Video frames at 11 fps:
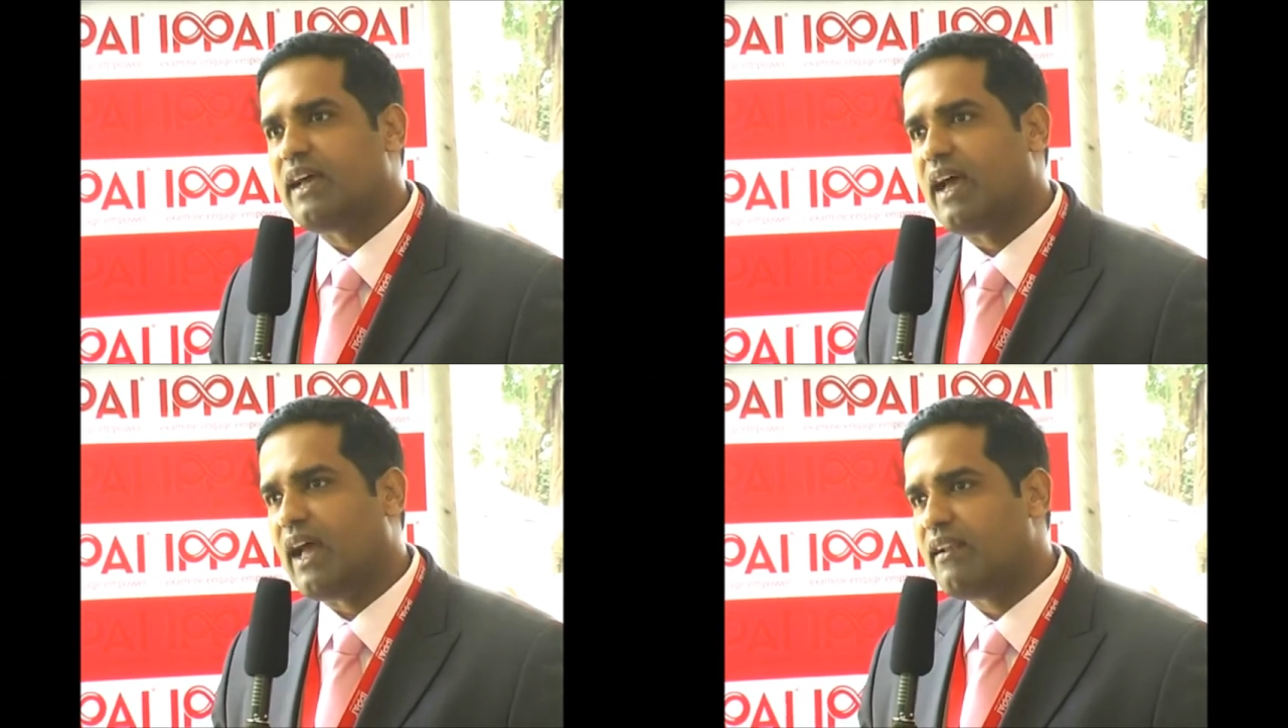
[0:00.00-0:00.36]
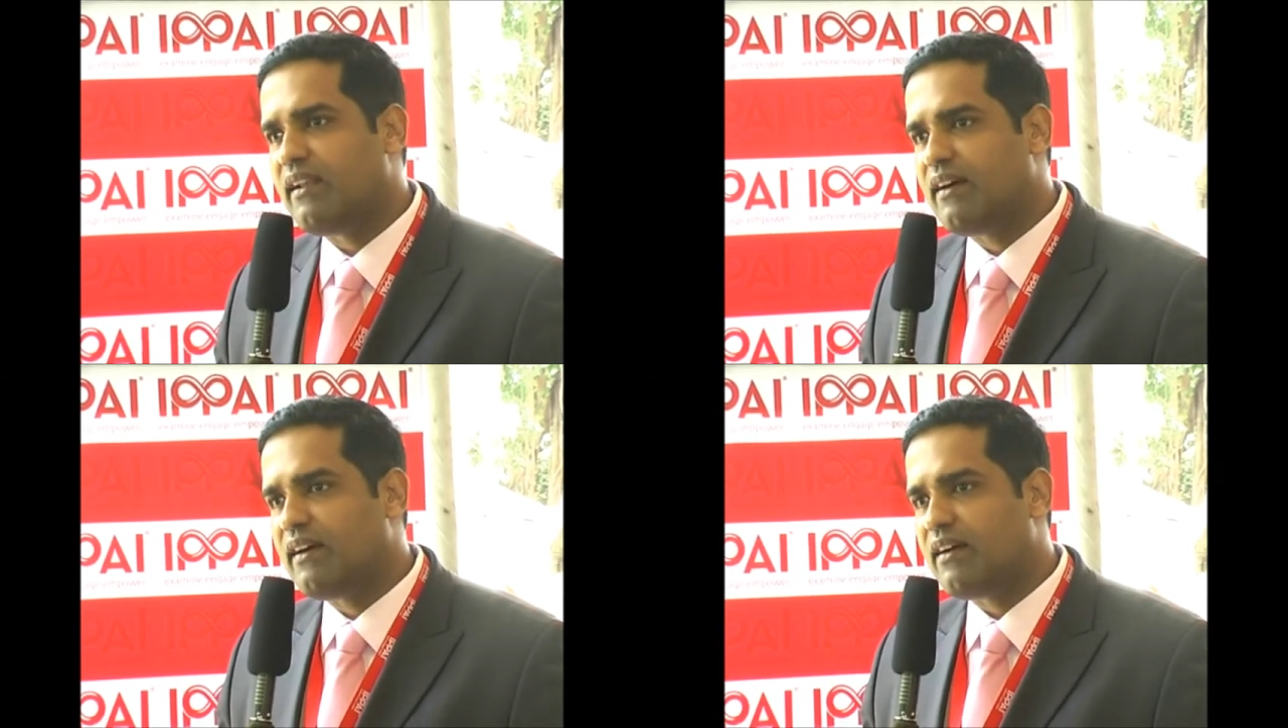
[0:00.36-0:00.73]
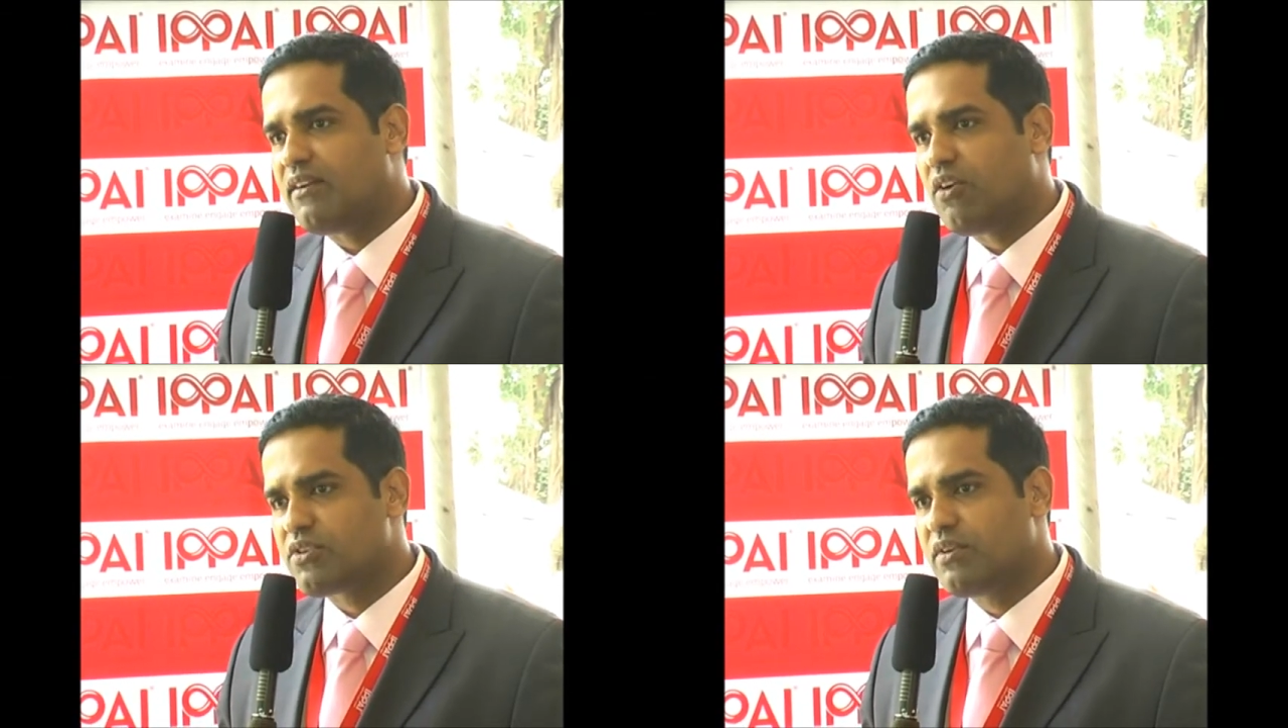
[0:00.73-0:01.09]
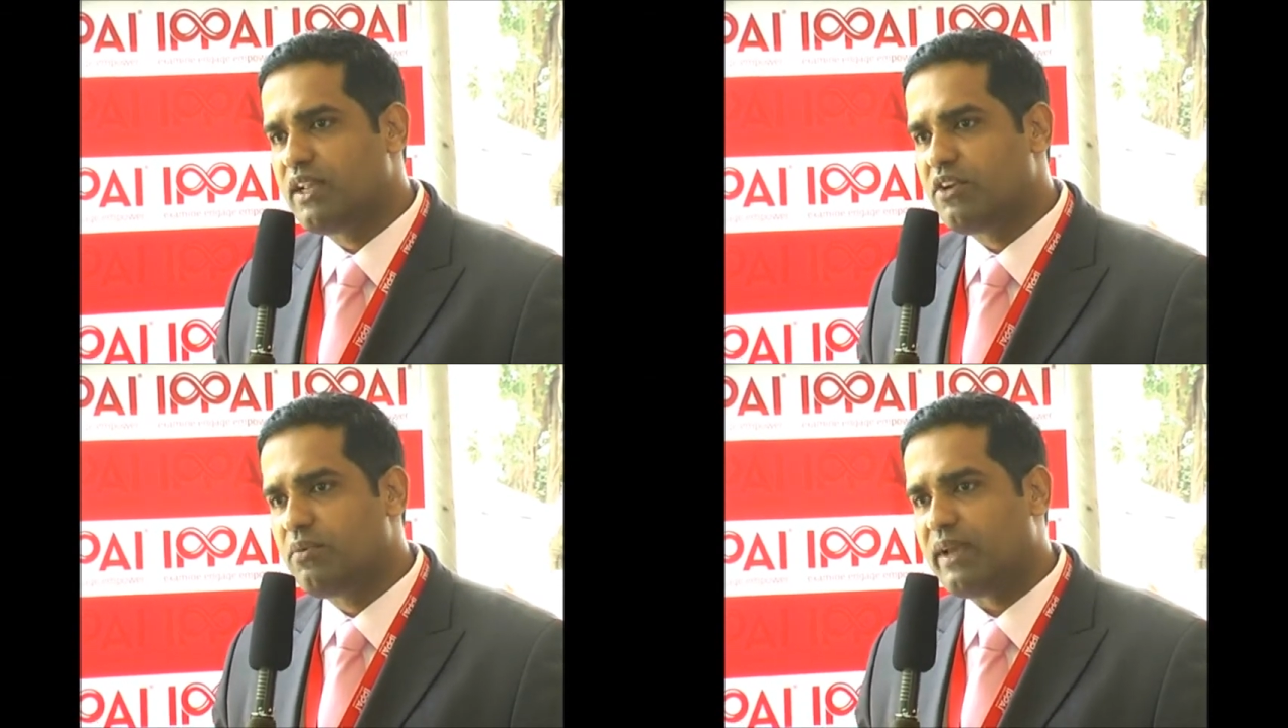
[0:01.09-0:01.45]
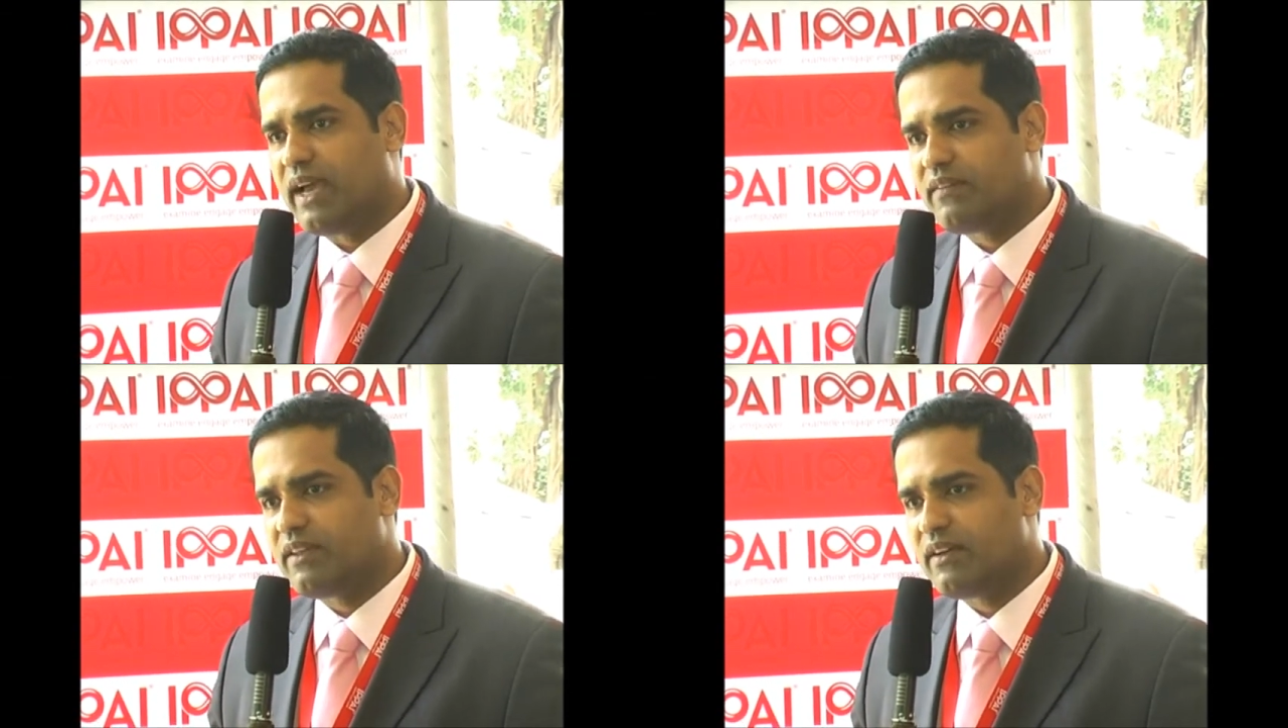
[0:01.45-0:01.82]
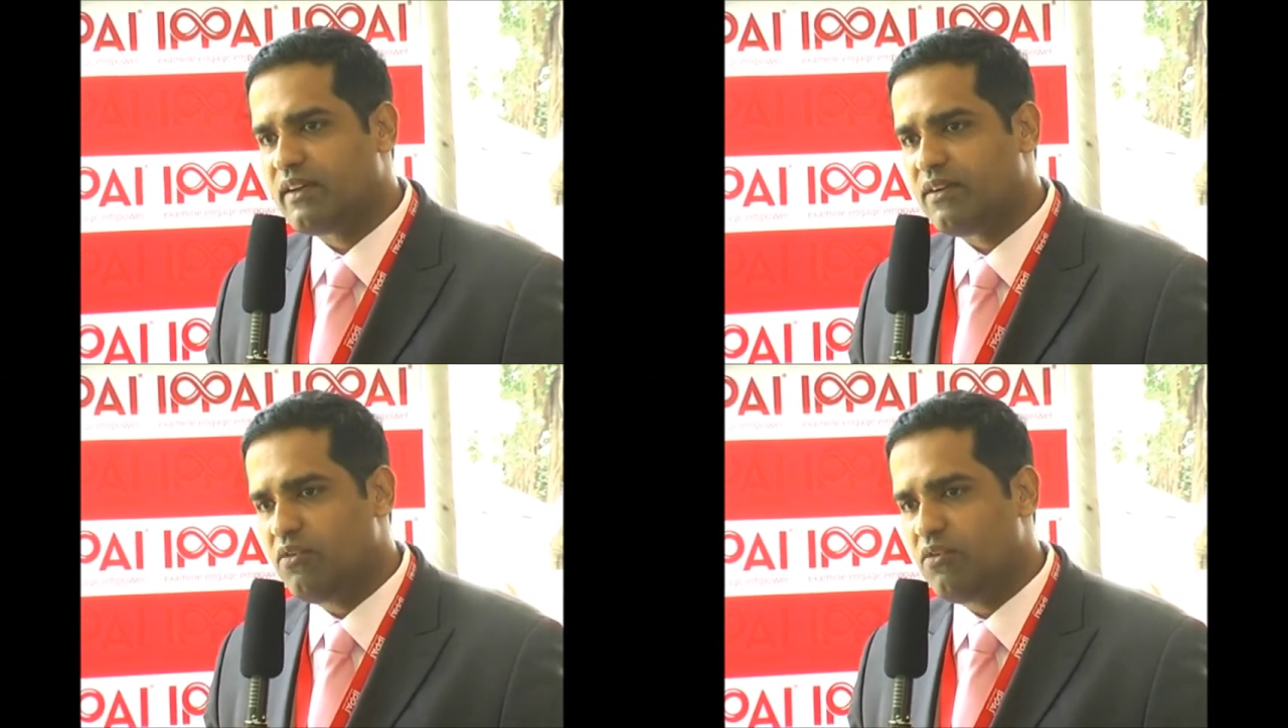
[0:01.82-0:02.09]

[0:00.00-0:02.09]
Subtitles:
And not only do we have the